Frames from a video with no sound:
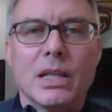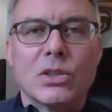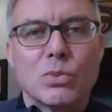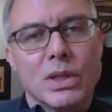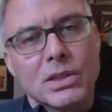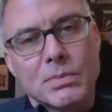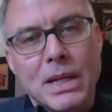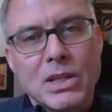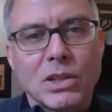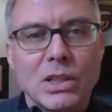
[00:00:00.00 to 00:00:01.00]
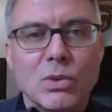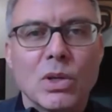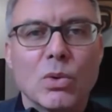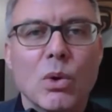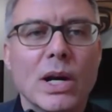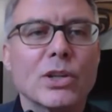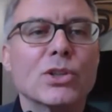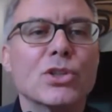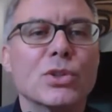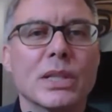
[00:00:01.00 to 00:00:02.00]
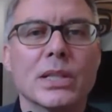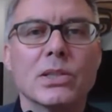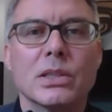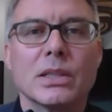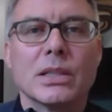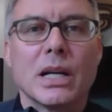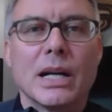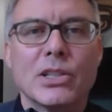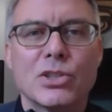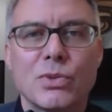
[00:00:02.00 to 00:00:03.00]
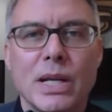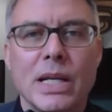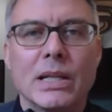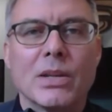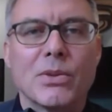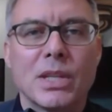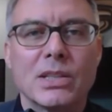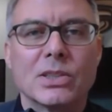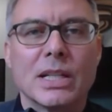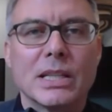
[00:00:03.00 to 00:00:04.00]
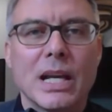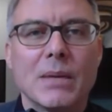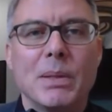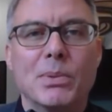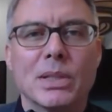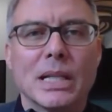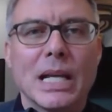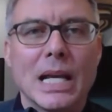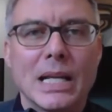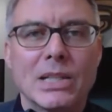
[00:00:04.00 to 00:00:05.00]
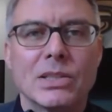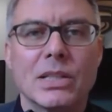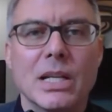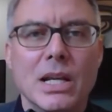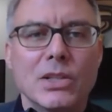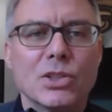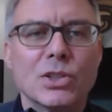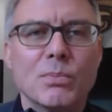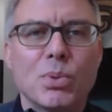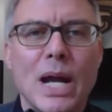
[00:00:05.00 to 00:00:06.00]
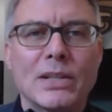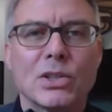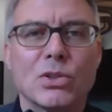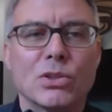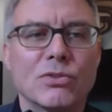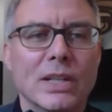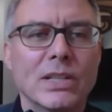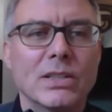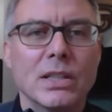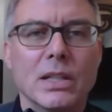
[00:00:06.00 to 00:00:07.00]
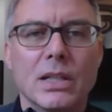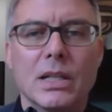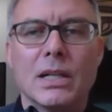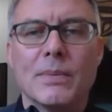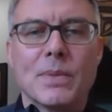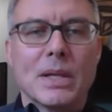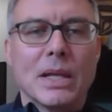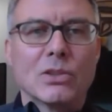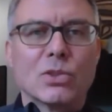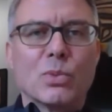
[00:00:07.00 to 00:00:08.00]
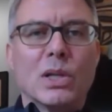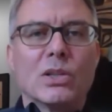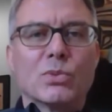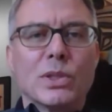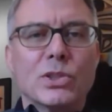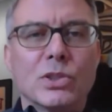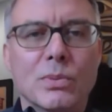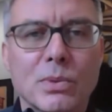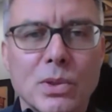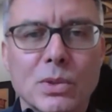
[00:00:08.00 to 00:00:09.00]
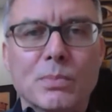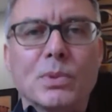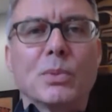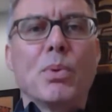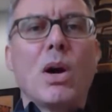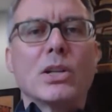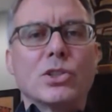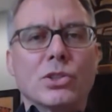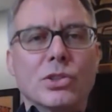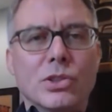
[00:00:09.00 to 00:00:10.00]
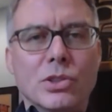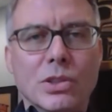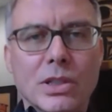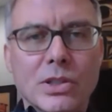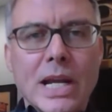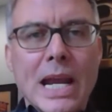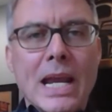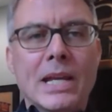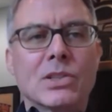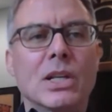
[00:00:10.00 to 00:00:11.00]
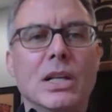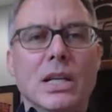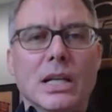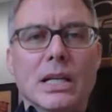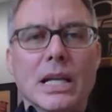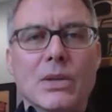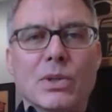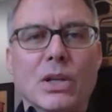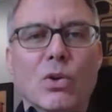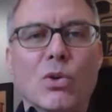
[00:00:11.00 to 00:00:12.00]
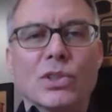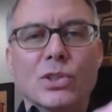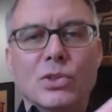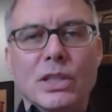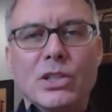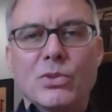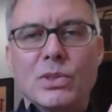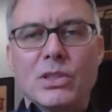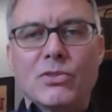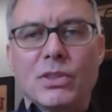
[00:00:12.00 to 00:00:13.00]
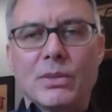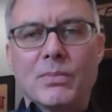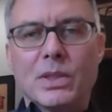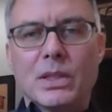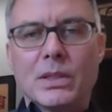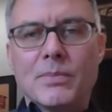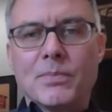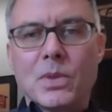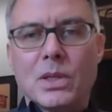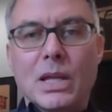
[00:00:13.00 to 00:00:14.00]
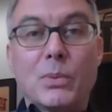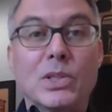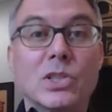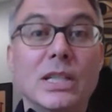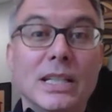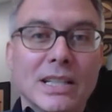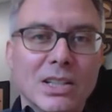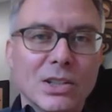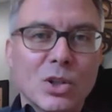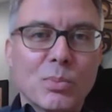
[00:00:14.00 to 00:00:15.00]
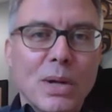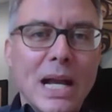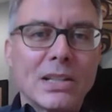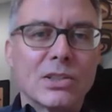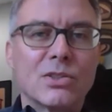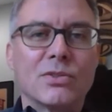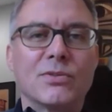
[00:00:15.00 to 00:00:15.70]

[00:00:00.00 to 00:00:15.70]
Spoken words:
as mentally well while you're doing this. Eye strain, other things like that. People can get headaches, and just some practical advice, as well as what your posture and your hands. Again, we get overuse injuries from that we see in clinical practice